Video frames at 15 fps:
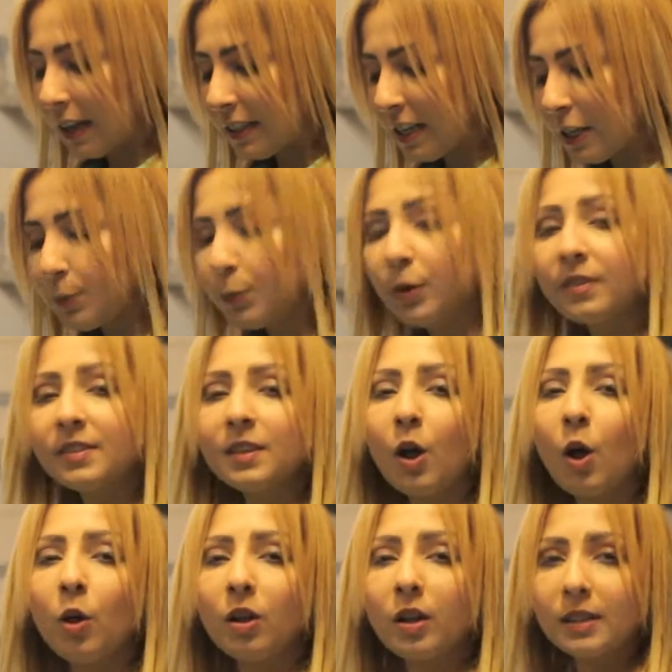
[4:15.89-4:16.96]
teaspoon of
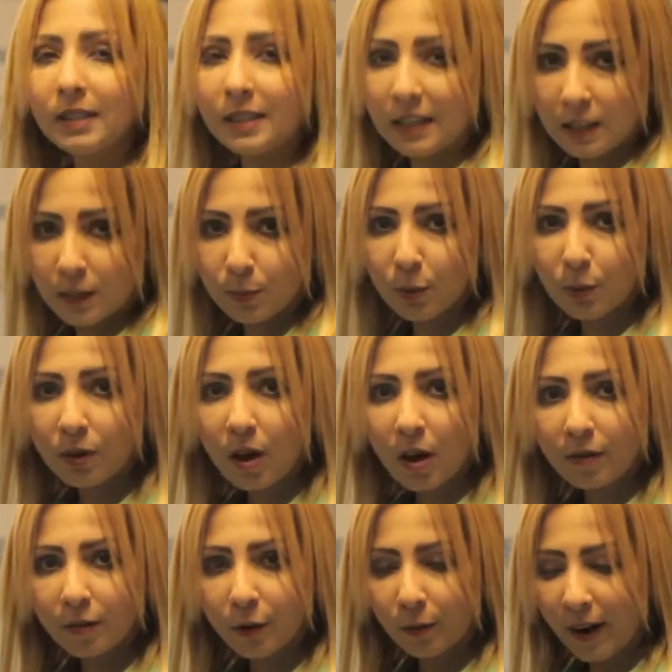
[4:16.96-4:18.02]
salt, teaspoon
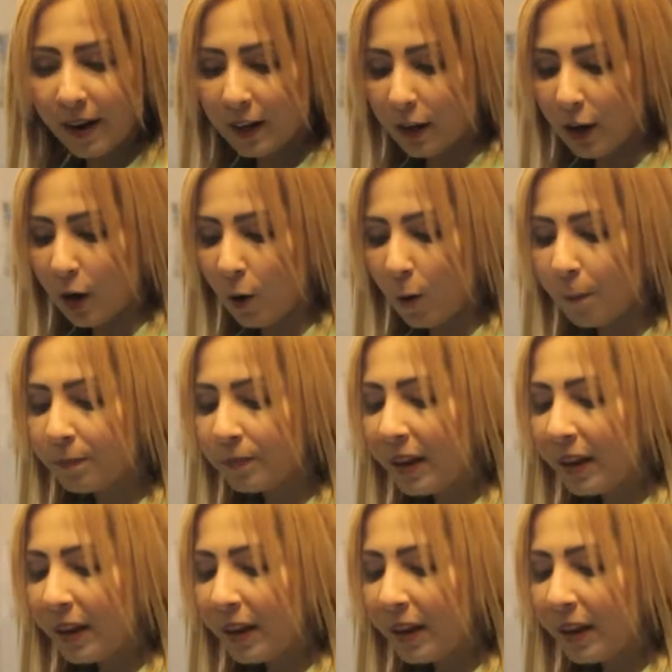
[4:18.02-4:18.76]
of oregano,